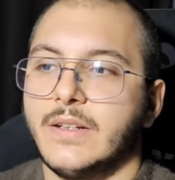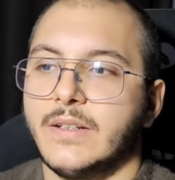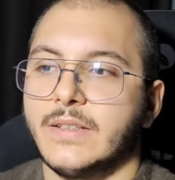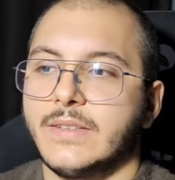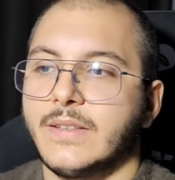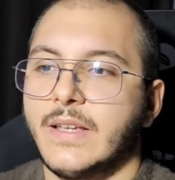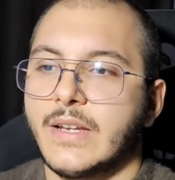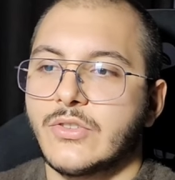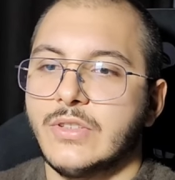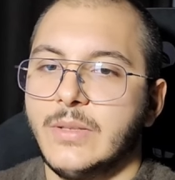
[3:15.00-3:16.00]
it
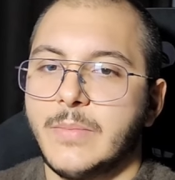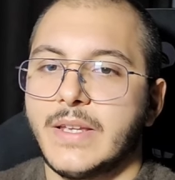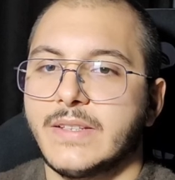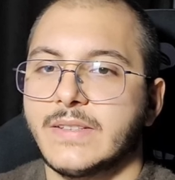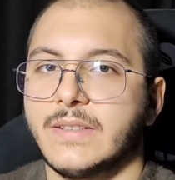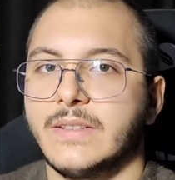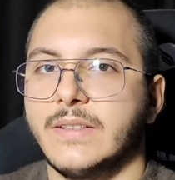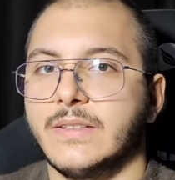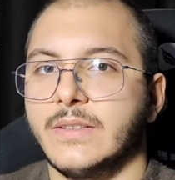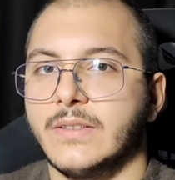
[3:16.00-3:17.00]
actually makes
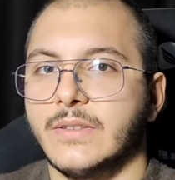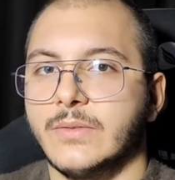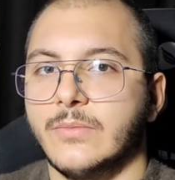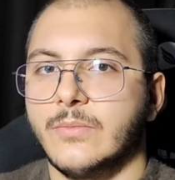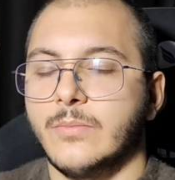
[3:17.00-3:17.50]
the